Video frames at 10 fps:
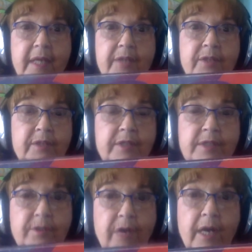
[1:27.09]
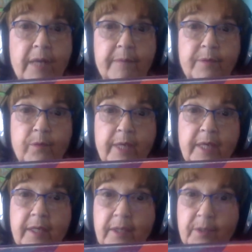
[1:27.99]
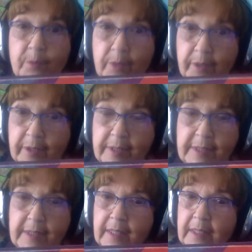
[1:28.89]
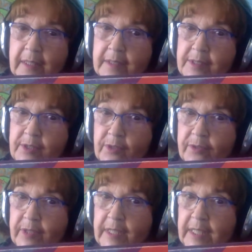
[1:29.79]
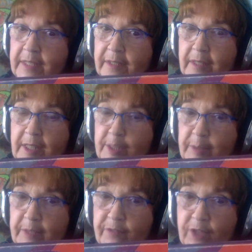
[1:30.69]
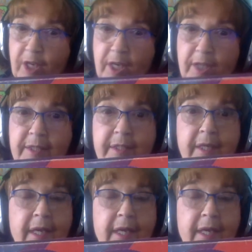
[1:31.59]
to describe the way God works in a story in the Gospel of John